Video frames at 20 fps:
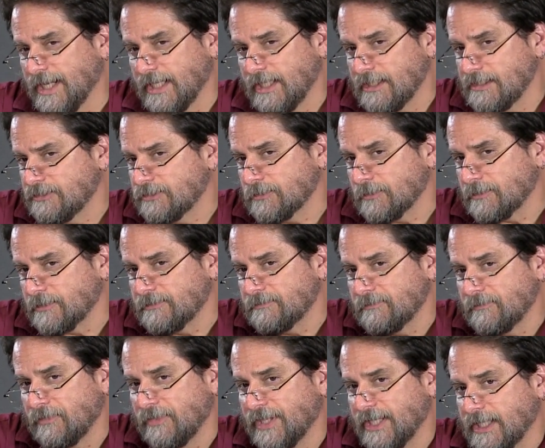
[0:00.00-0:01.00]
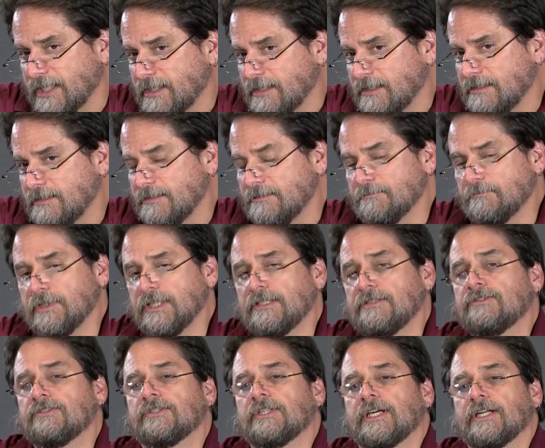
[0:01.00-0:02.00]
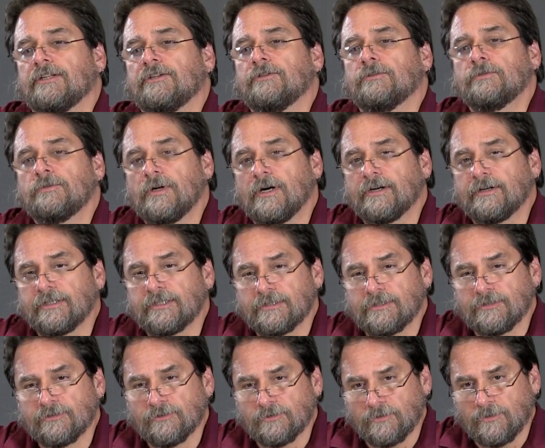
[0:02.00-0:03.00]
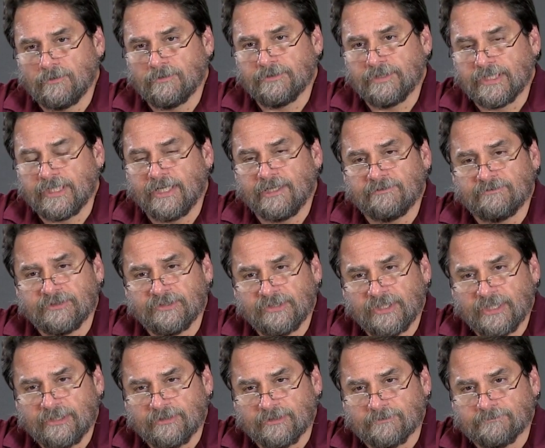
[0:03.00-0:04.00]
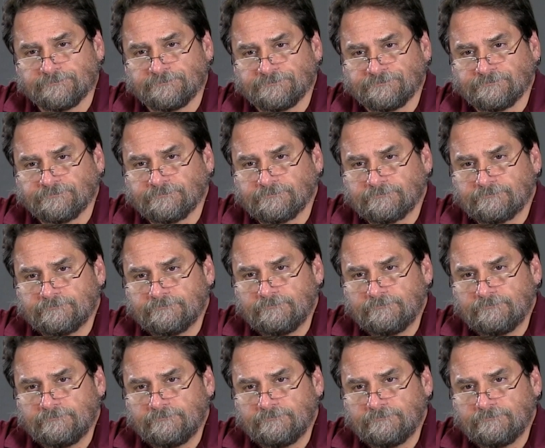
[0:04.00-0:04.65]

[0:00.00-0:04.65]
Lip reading: two-way sort of thing means that you are in control of the conversation.